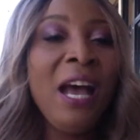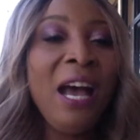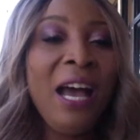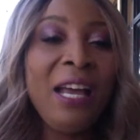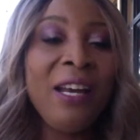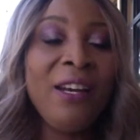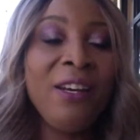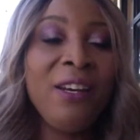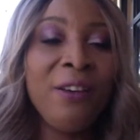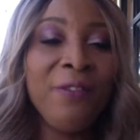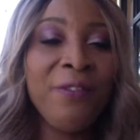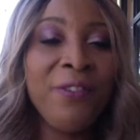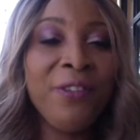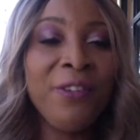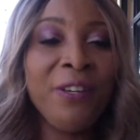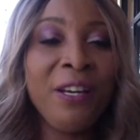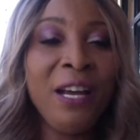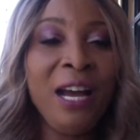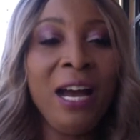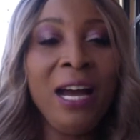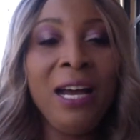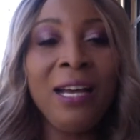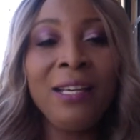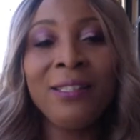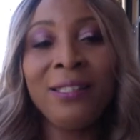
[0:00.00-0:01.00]
I love you
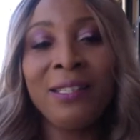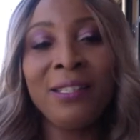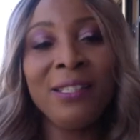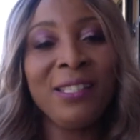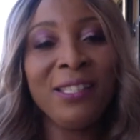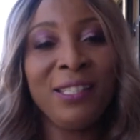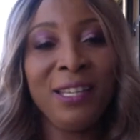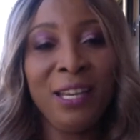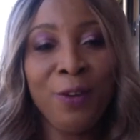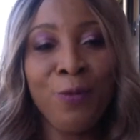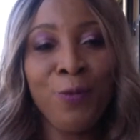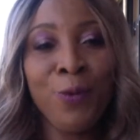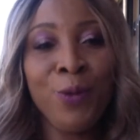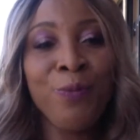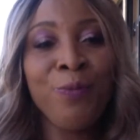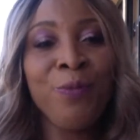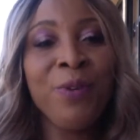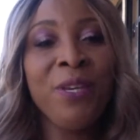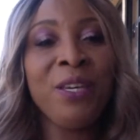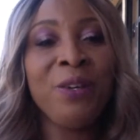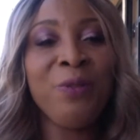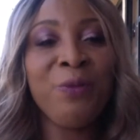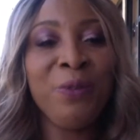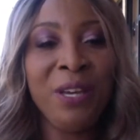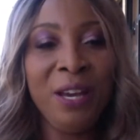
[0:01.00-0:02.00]
guys and stay with
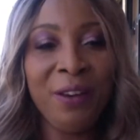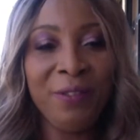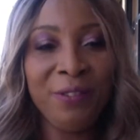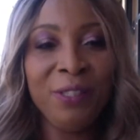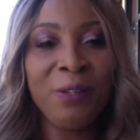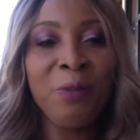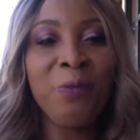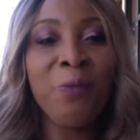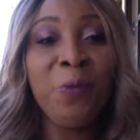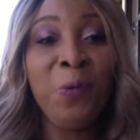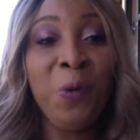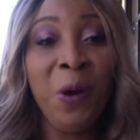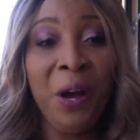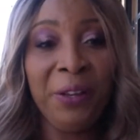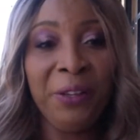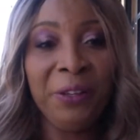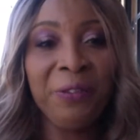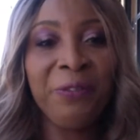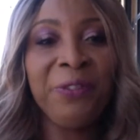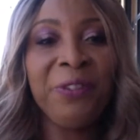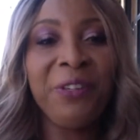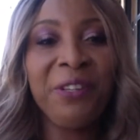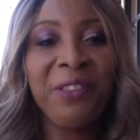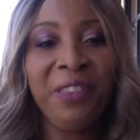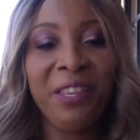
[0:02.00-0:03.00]
me. We have some
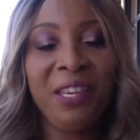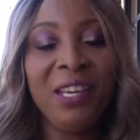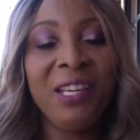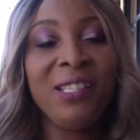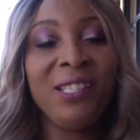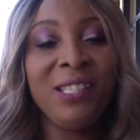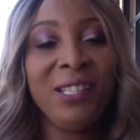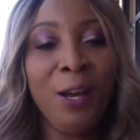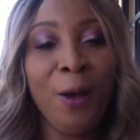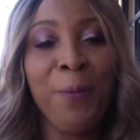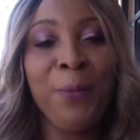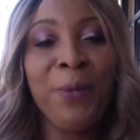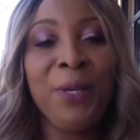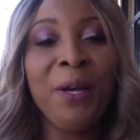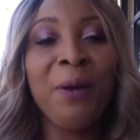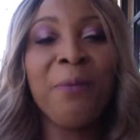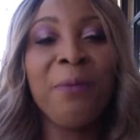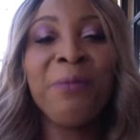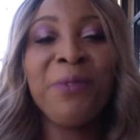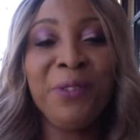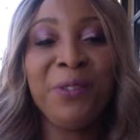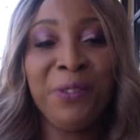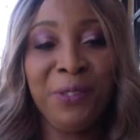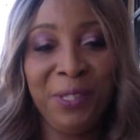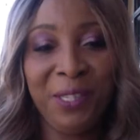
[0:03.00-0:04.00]
wonderful things coming
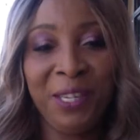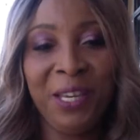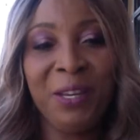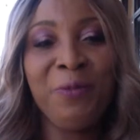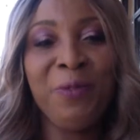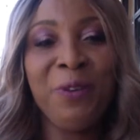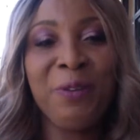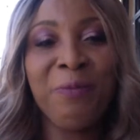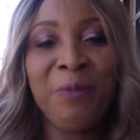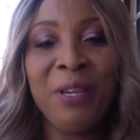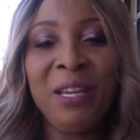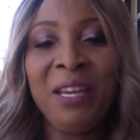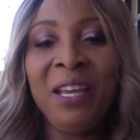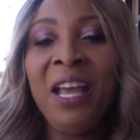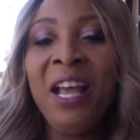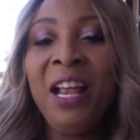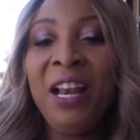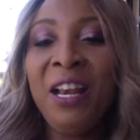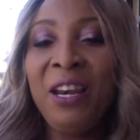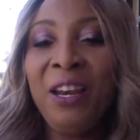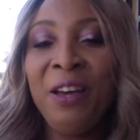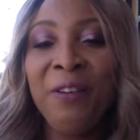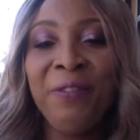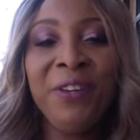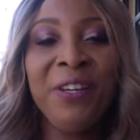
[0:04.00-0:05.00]
up. Just stay with me.
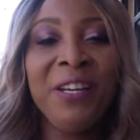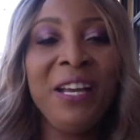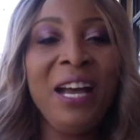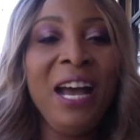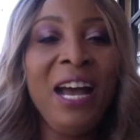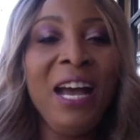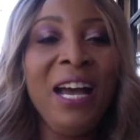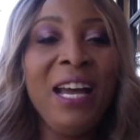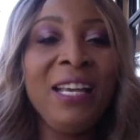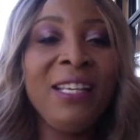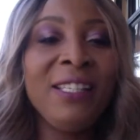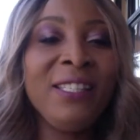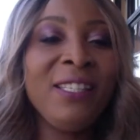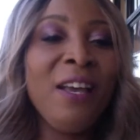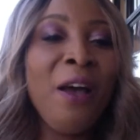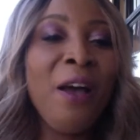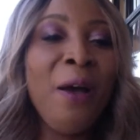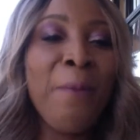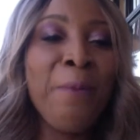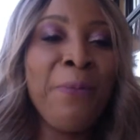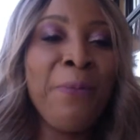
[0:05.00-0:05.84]
Love you guys.